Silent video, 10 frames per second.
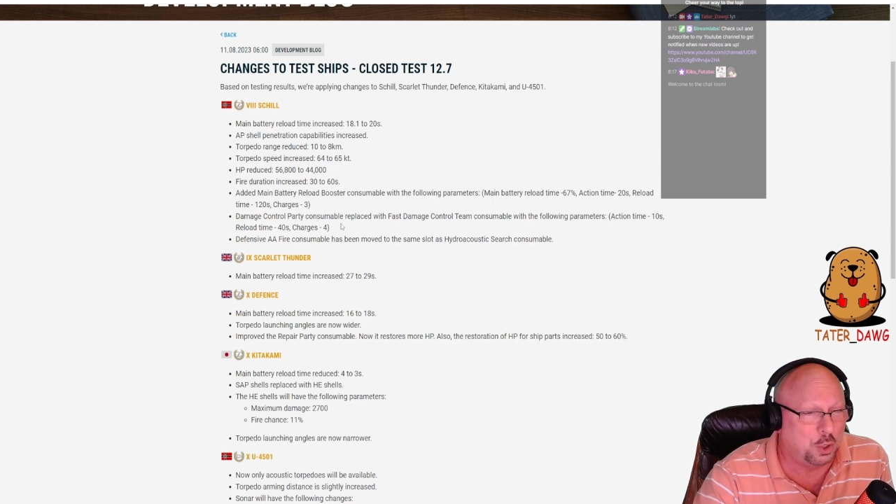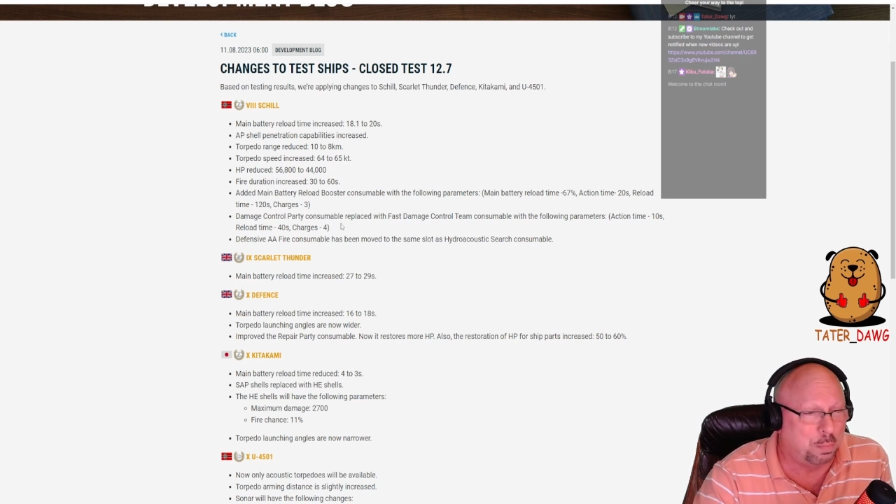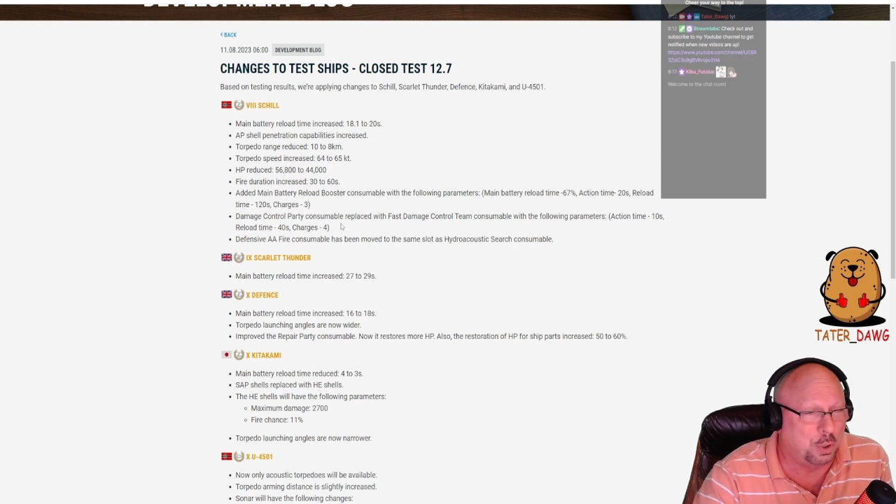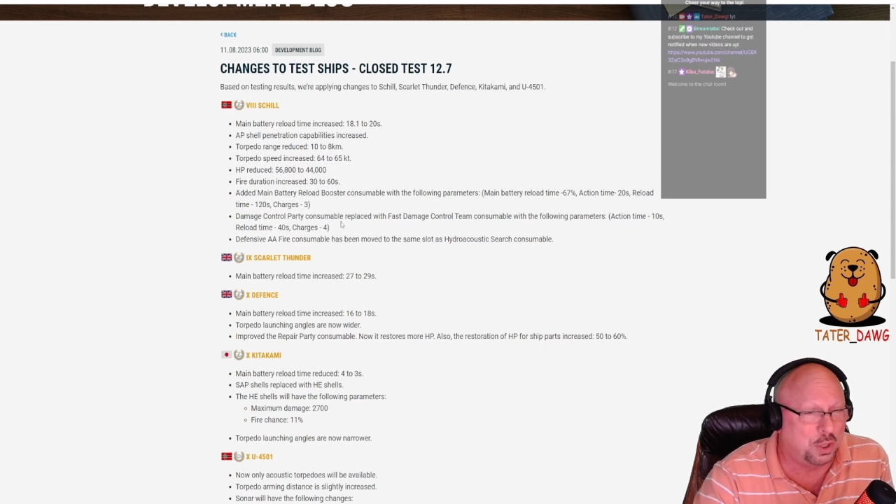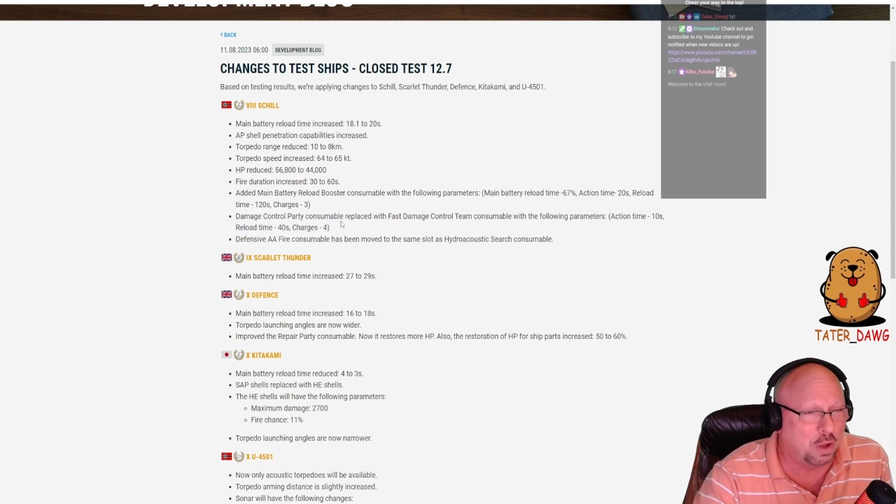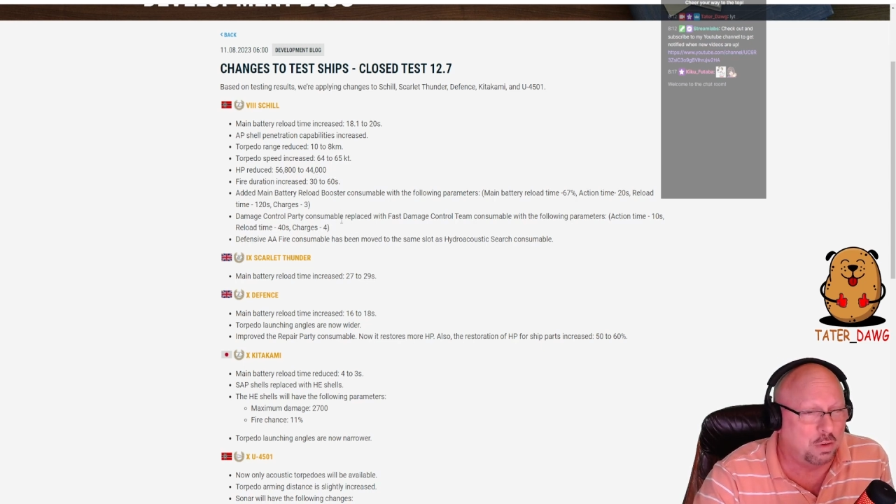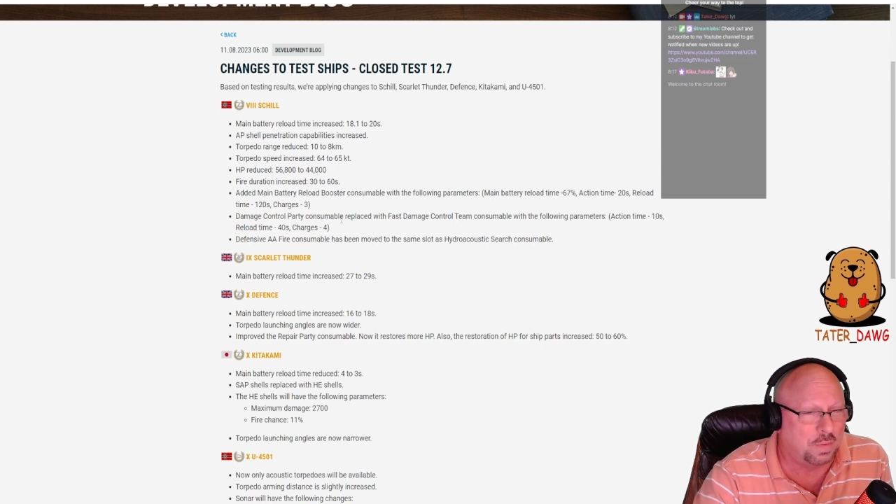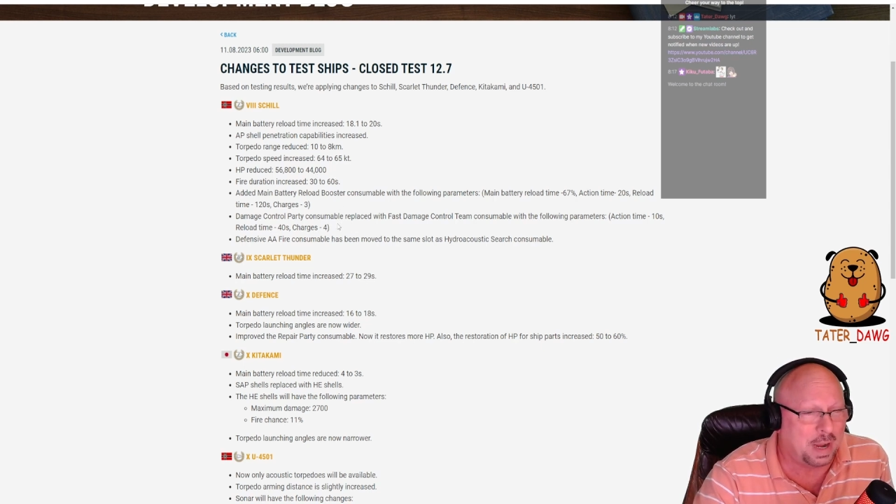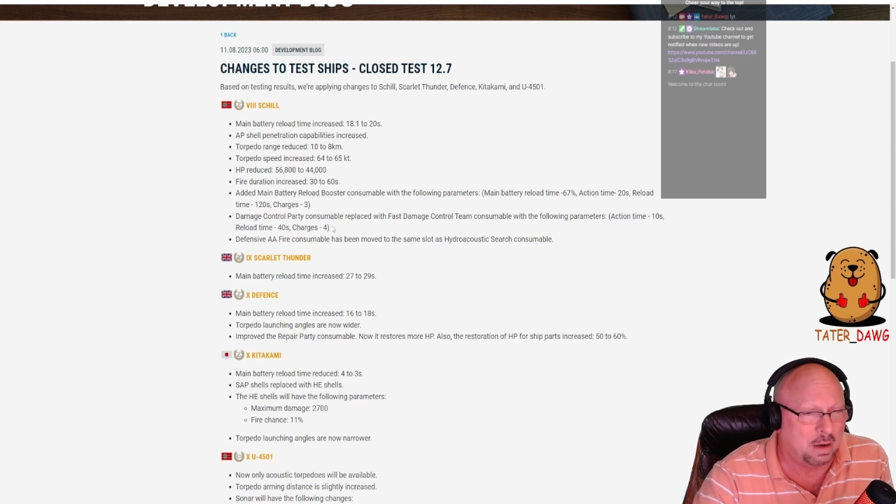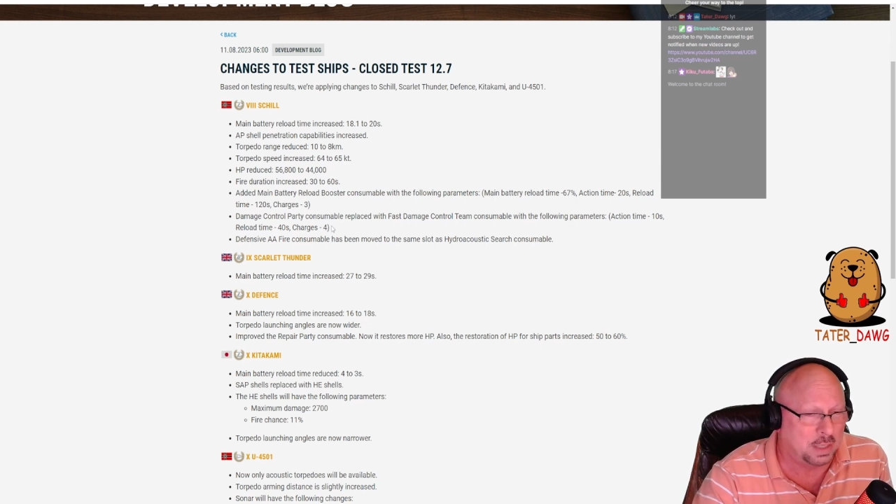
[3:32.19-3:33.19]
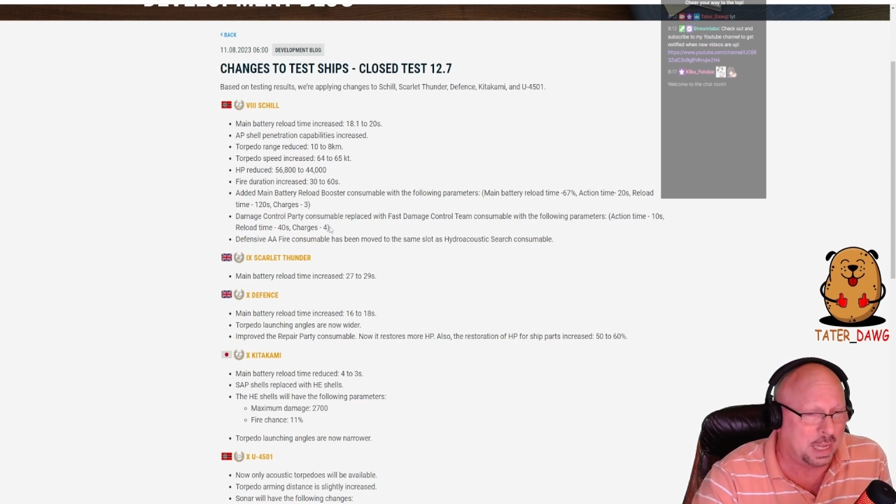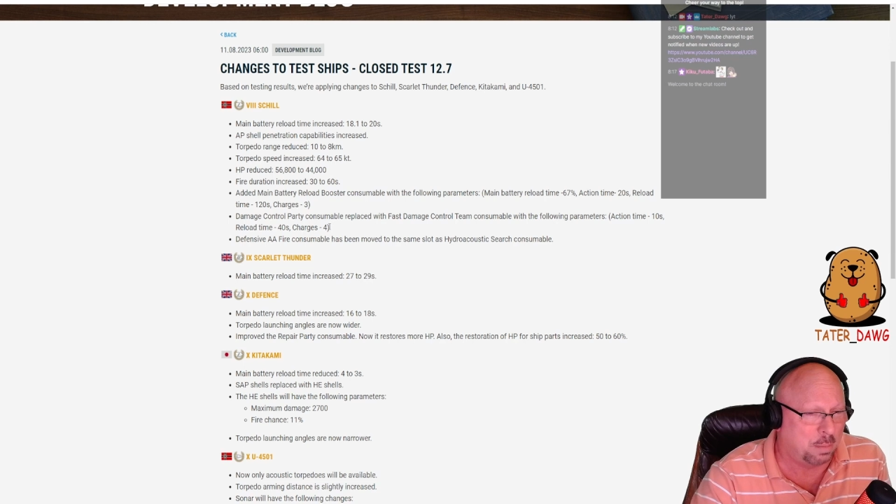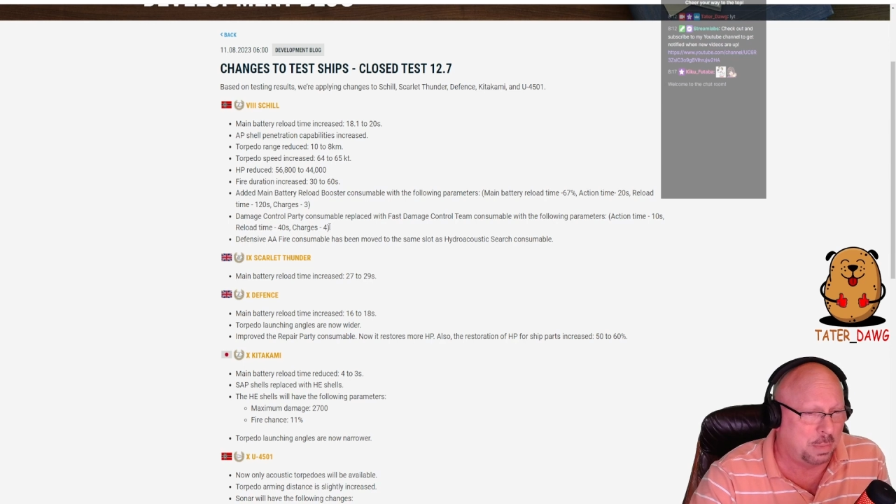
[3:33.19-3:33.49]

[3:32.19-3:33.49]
to put those fires out,